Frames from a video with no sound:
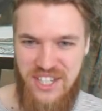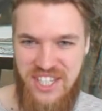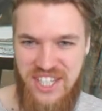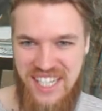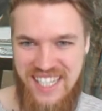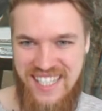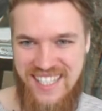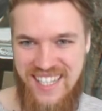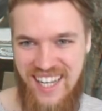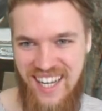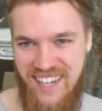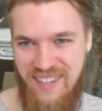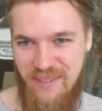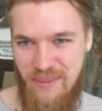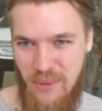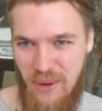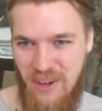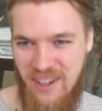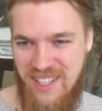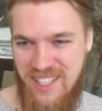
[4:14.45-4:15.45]
she's
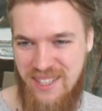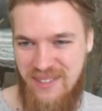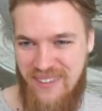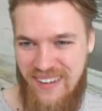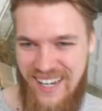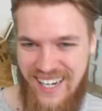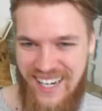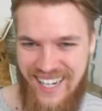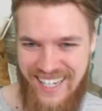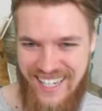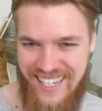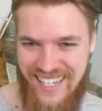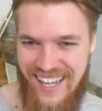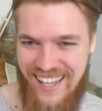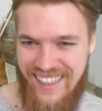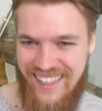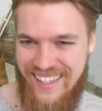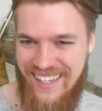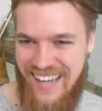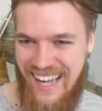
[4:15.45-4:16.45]
done, walks away like
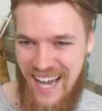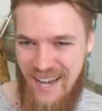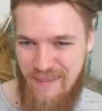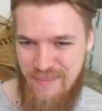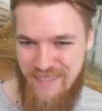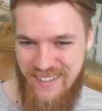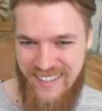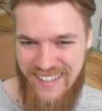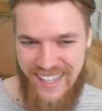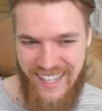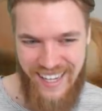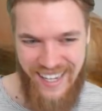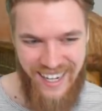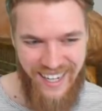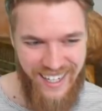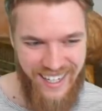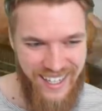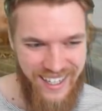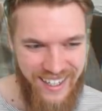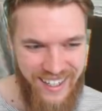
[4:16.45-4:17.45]
nothing happened
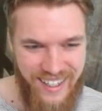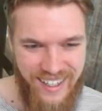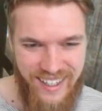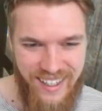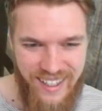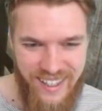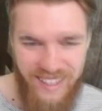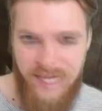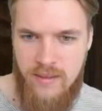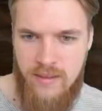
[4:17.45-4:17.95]
there. I'm